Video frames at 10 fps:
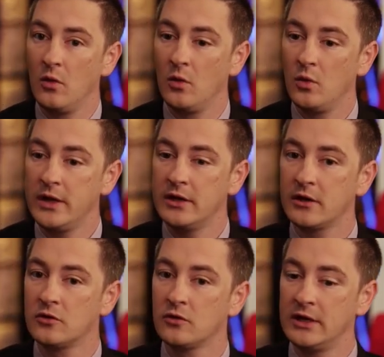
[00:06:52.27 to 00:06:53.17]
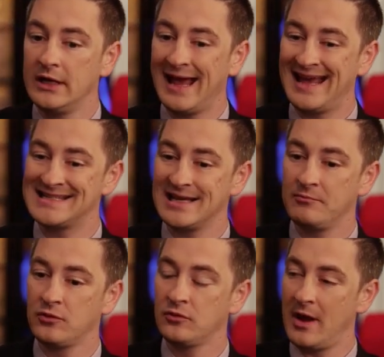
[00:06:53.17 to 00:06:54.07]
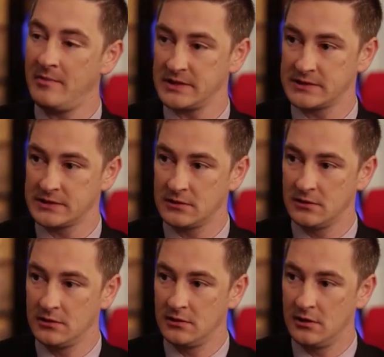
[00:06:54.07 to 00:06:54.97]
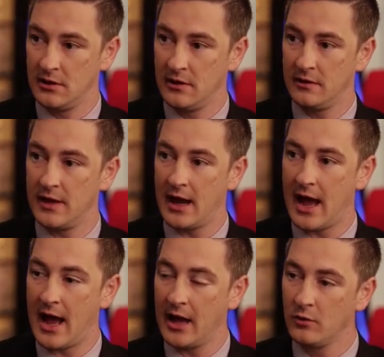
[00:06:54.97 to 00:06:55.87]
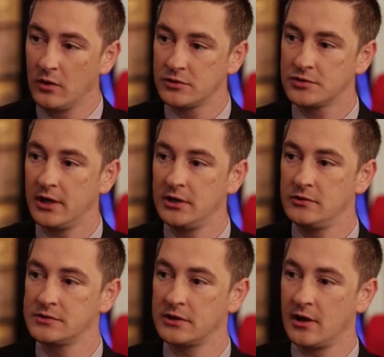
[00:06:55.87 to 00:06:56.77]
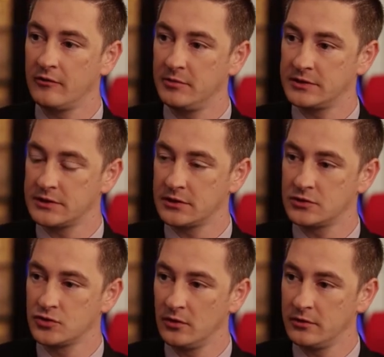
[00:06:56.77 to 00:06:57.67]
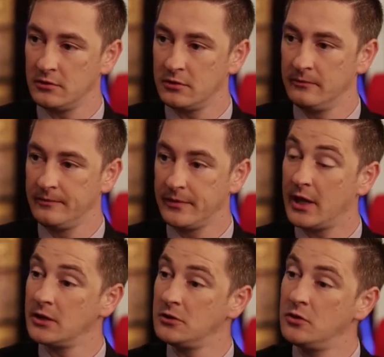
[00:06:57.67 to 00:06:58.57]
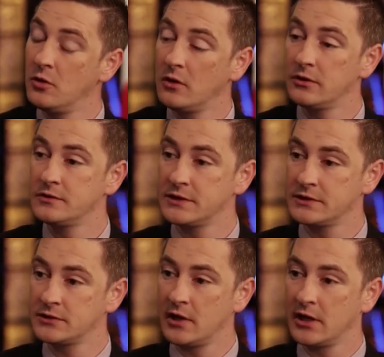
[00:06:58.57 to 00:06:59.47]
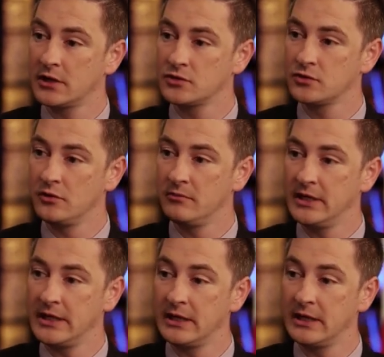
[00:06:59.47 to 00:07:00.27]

We agree as a premise that I won't try and use the government to control you, and you won't use it to try and control me.